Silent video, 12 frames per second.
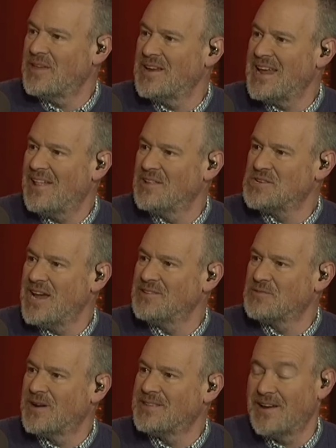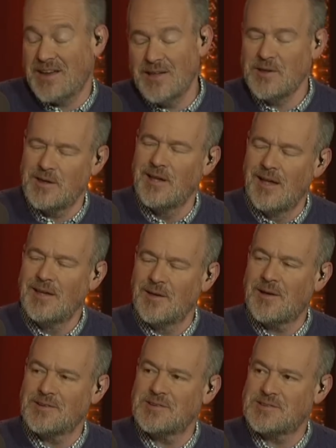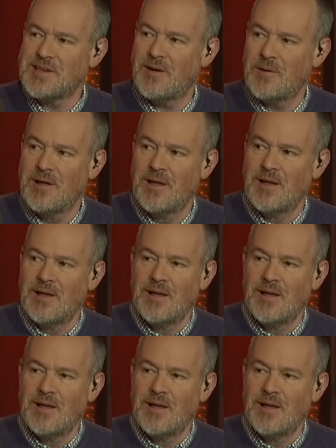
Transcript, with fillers: the analogy ends right there. Yeah, you, you could just go. I